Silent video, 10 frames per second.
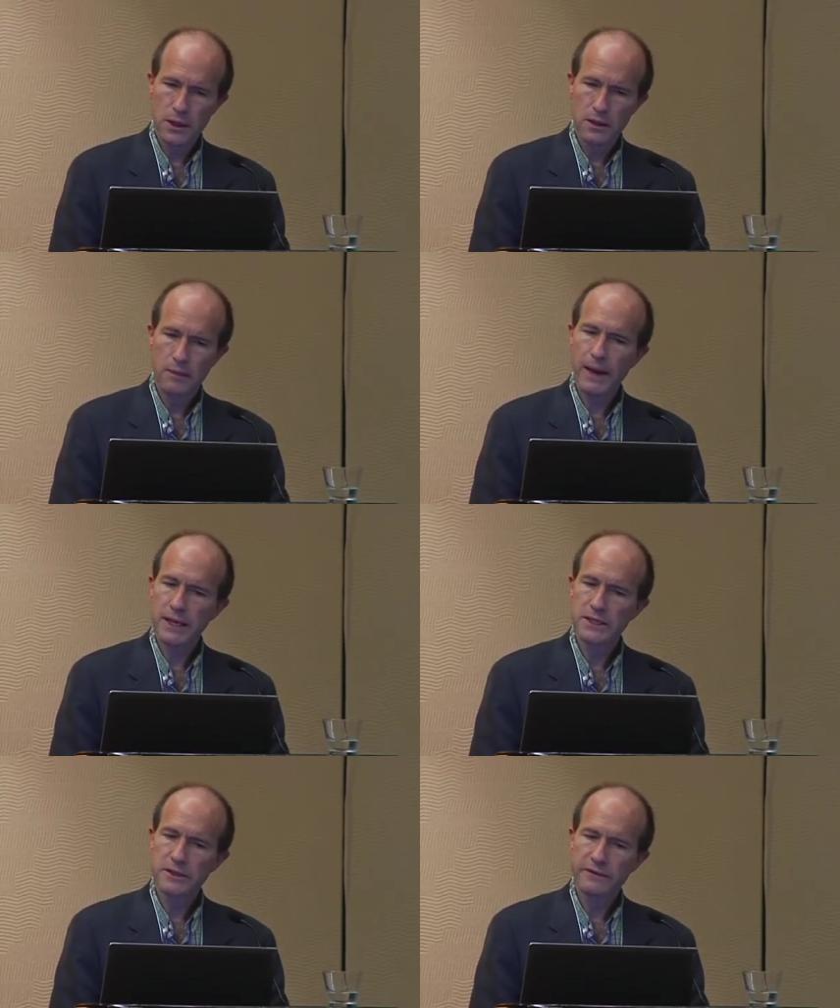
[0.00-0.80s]
The
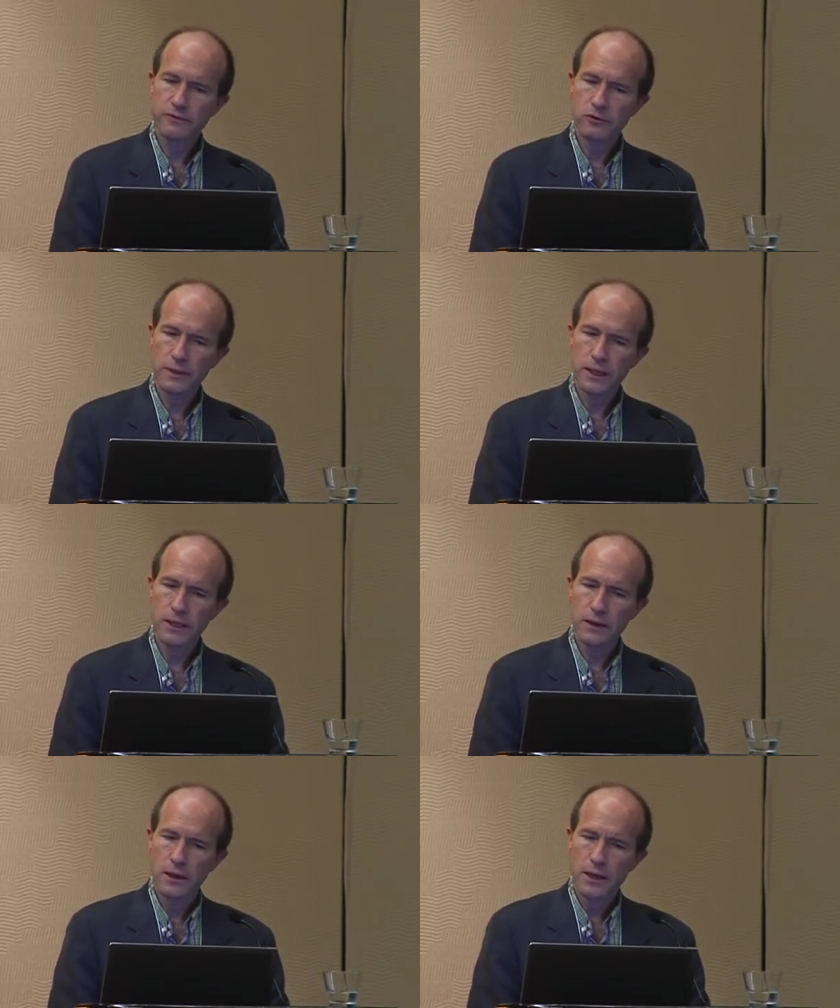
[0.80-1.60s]
pectus
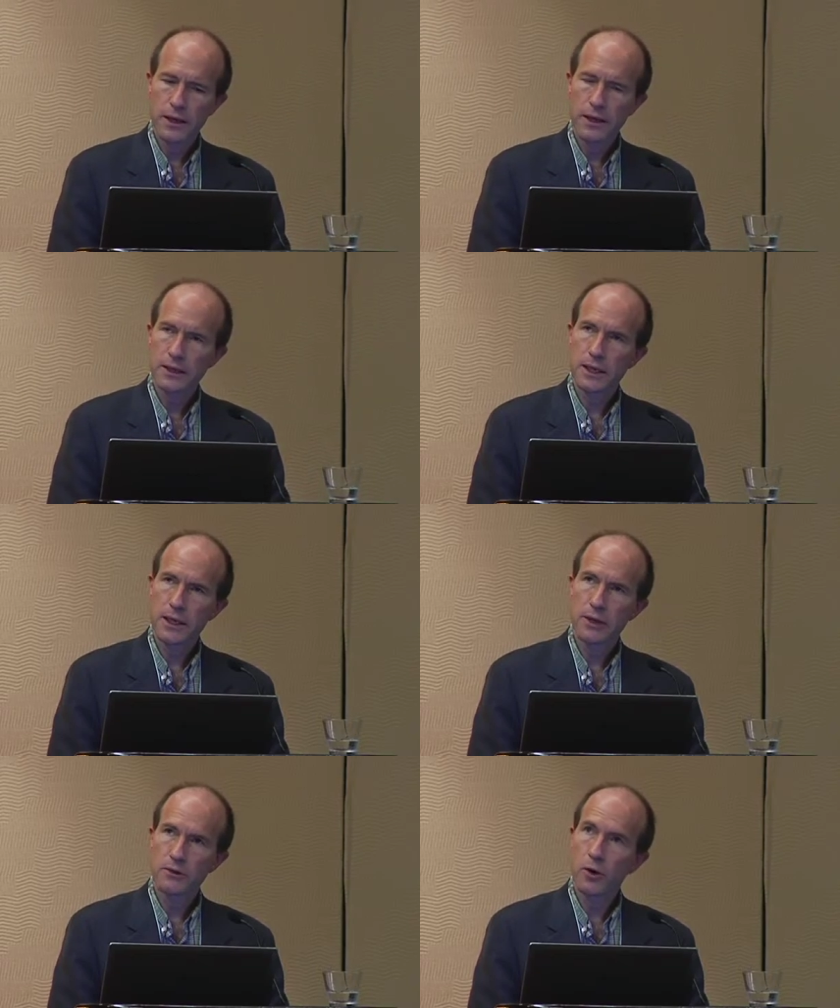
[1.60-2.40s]
deformity can
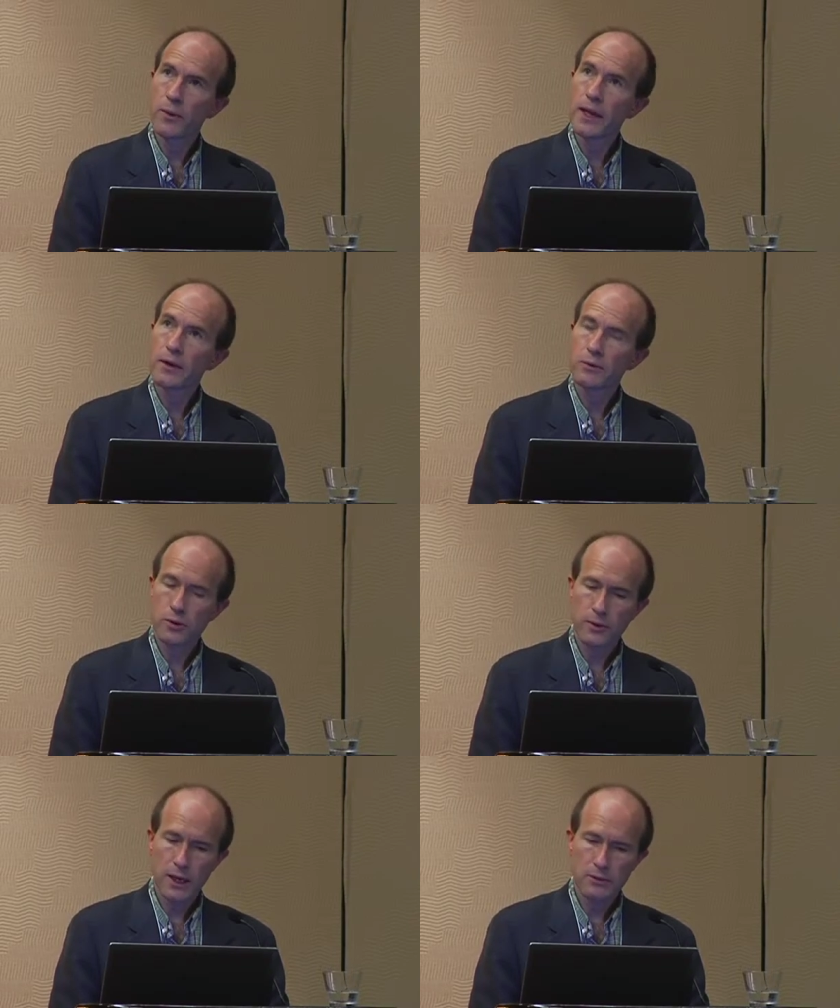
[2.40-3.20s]
either go in or
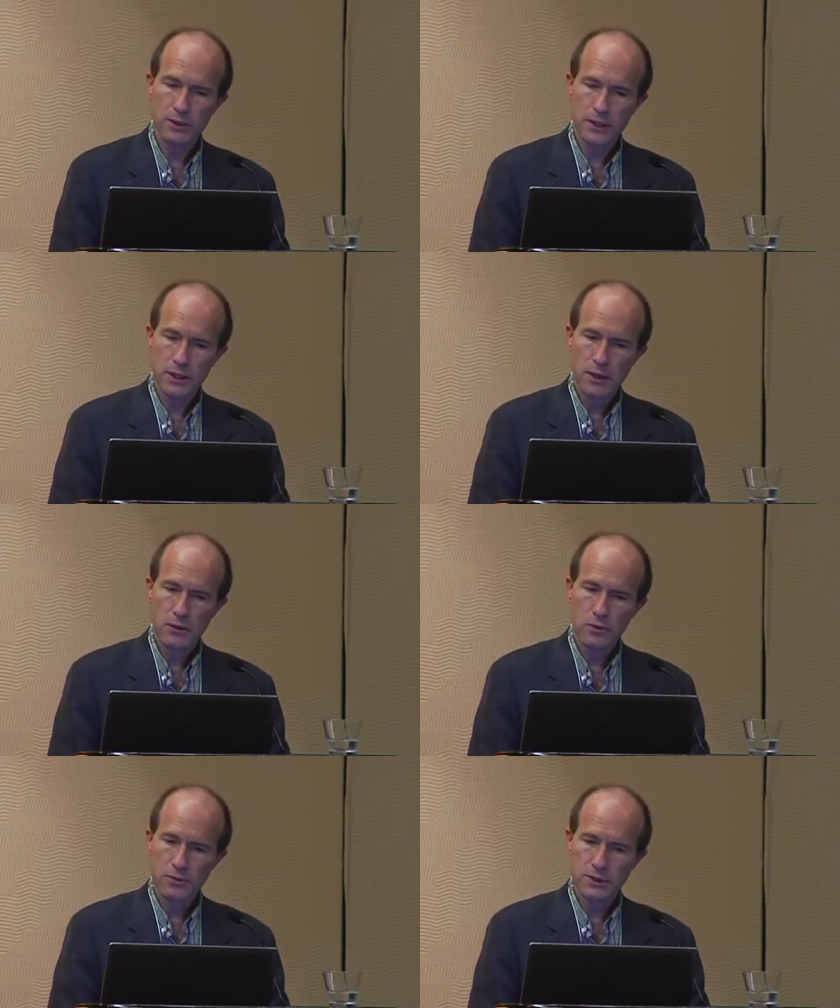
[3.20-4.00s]
go out,
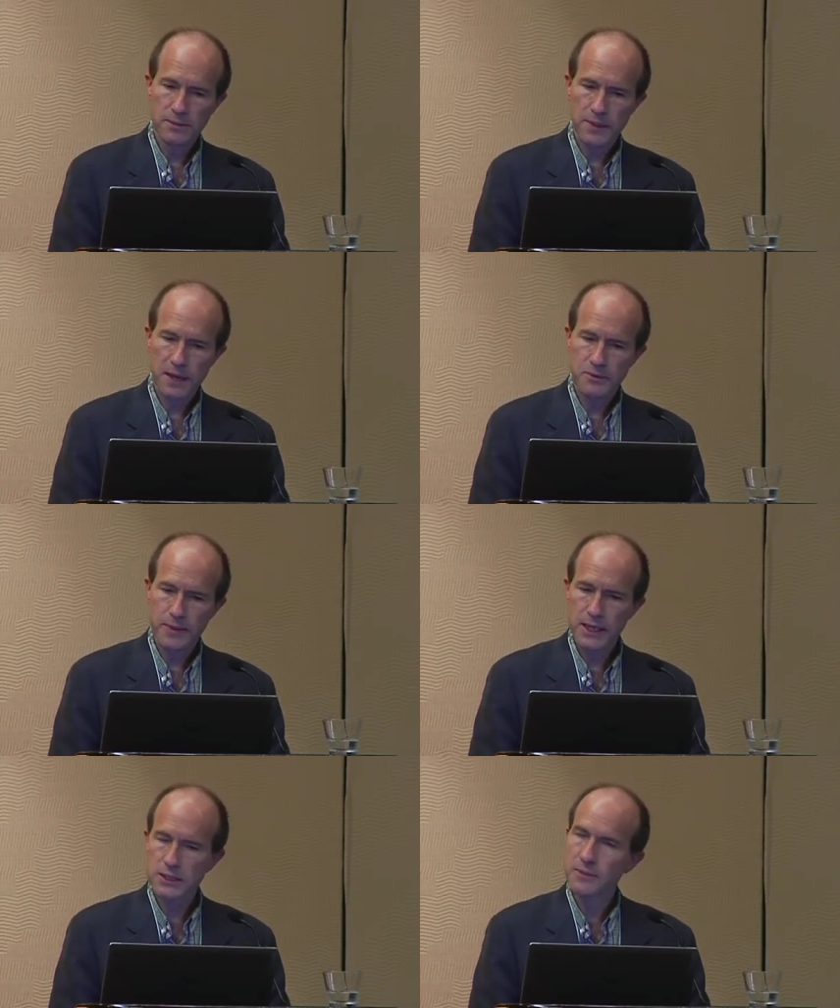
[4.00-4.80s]
or sometimes
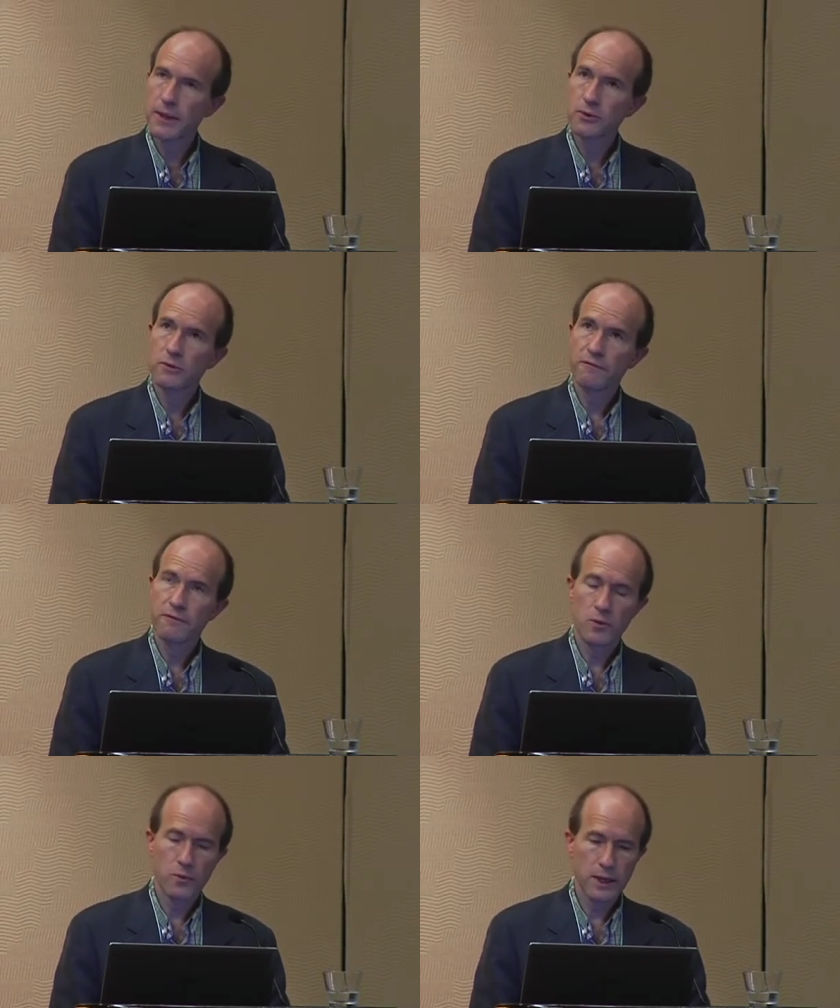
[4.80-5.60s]
be asymmetrical
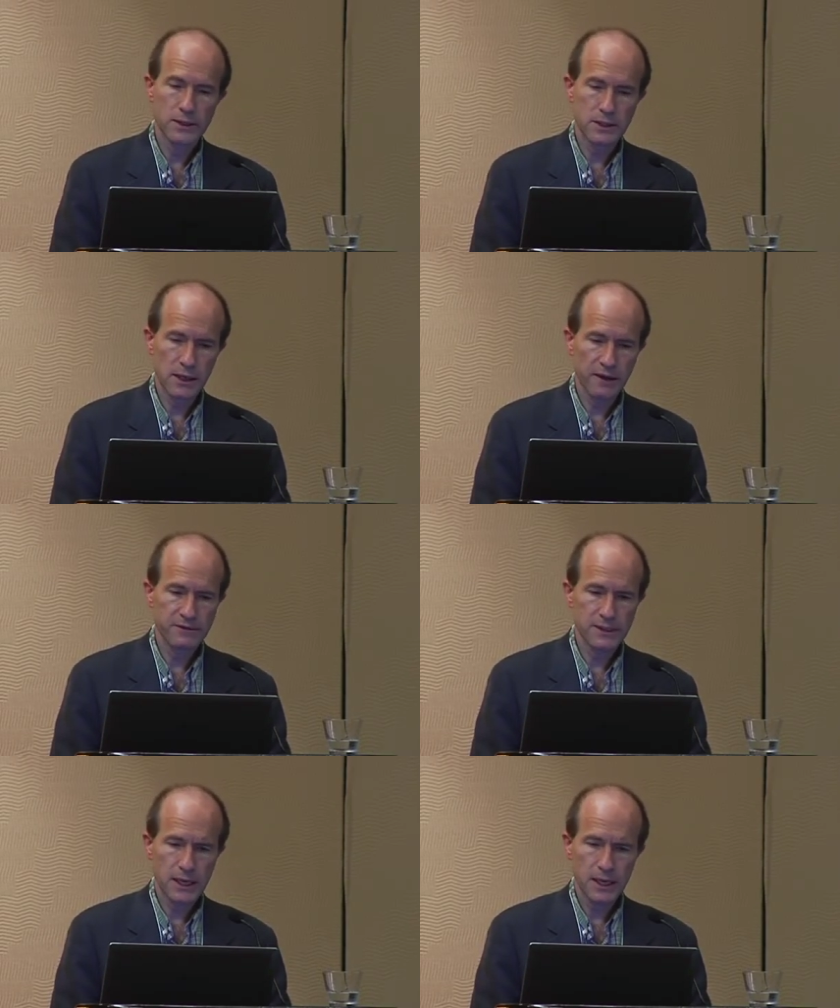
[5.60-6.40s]
from the right to the left
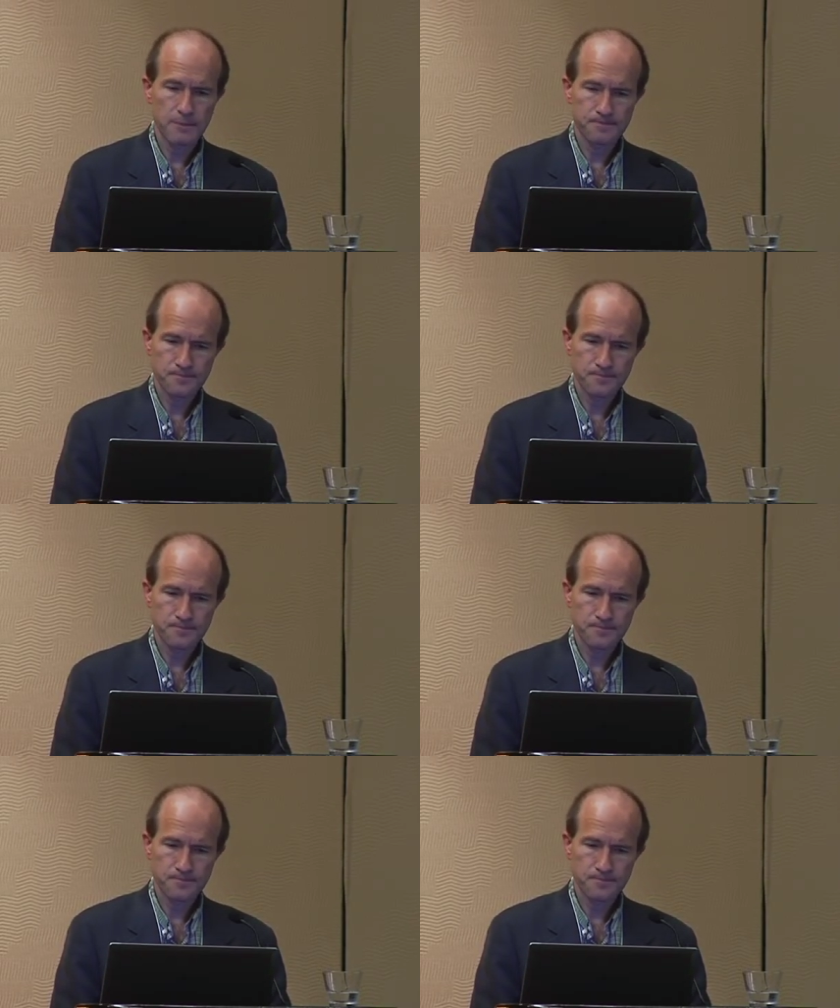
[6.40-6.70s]
side.